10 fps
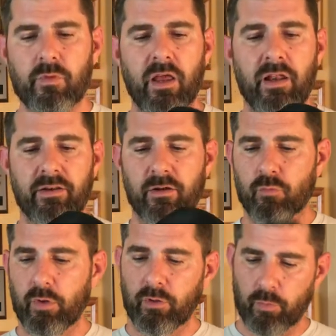and it did
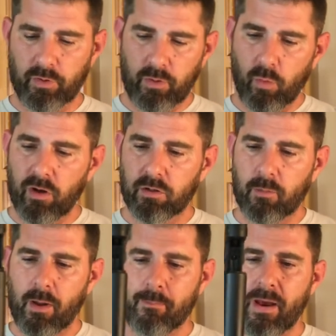really, really well
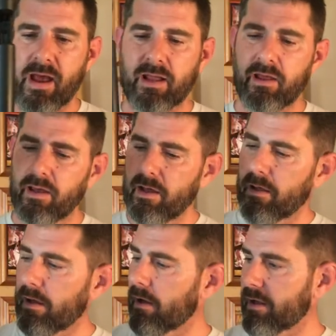on my back.
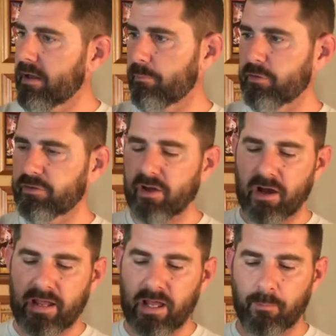Uh, kept the
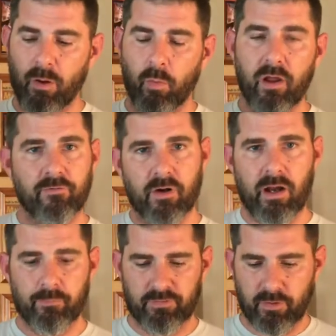stock out of my way for
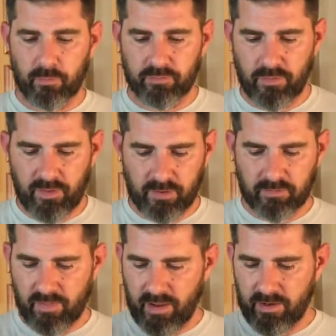obstacles and things
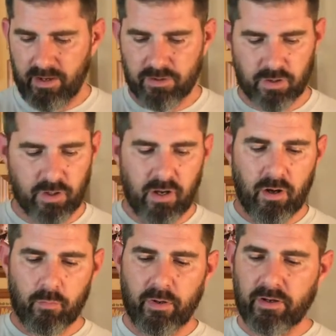of that nature.
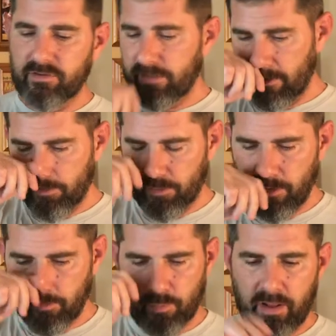Ran the
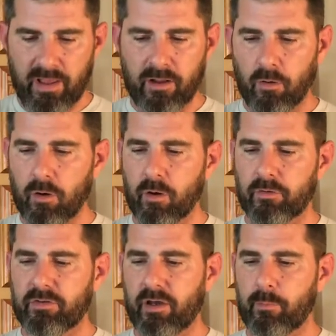TA33 ACOG
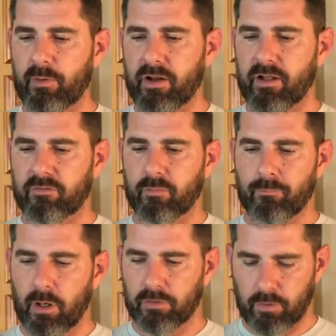on top, and I got some
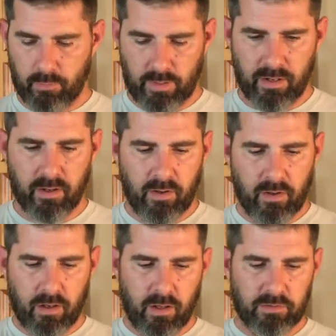Butler Creek
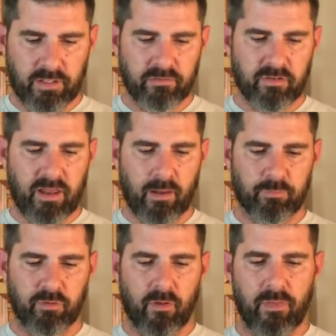uh, lens
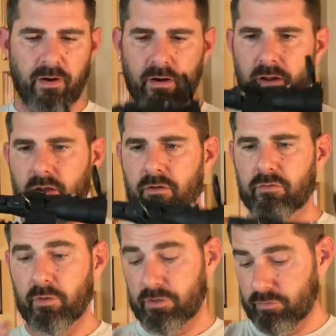caps on there.
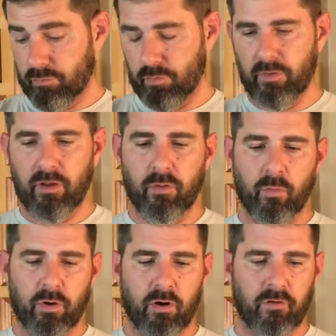So I just threw the other
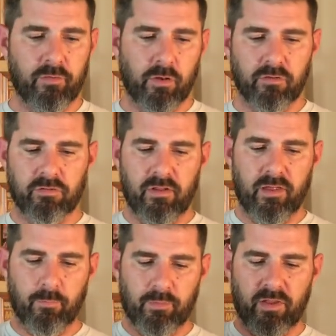one off. You can see
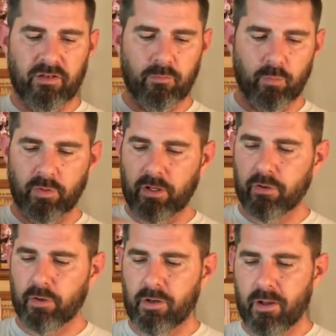that, but they did really
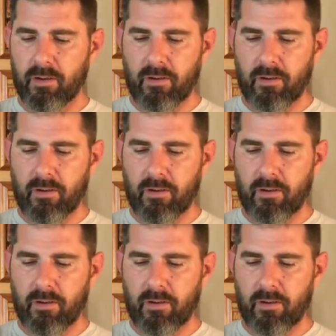good